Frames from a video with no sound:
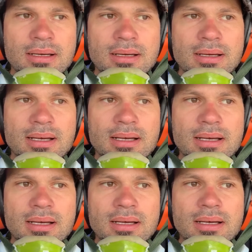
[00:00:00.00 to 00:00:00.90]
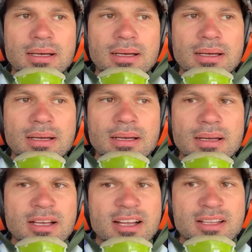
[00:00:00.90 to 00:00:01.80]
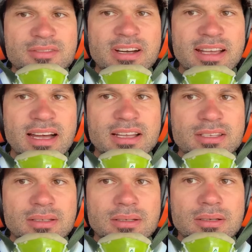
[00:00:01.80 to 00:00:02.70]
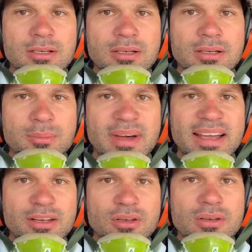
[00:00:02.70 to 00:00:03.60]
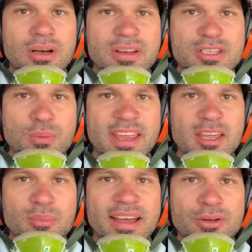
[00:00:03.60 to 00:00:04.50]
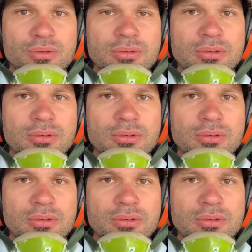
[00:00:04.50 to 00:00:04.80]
It's very hard to paint on a swinging panel.